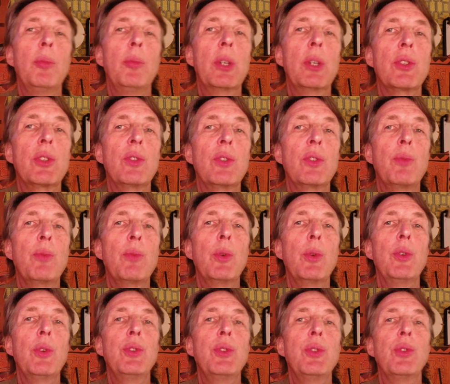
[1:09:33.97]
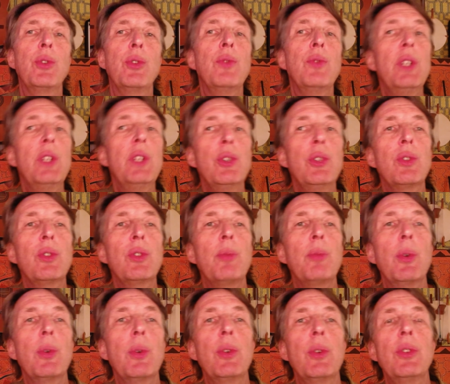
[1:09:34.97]
pictures of birds or videos of
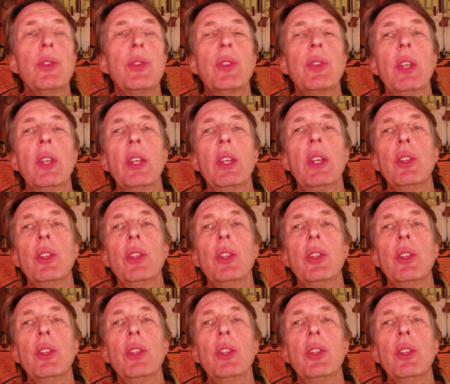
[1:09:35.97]
birds,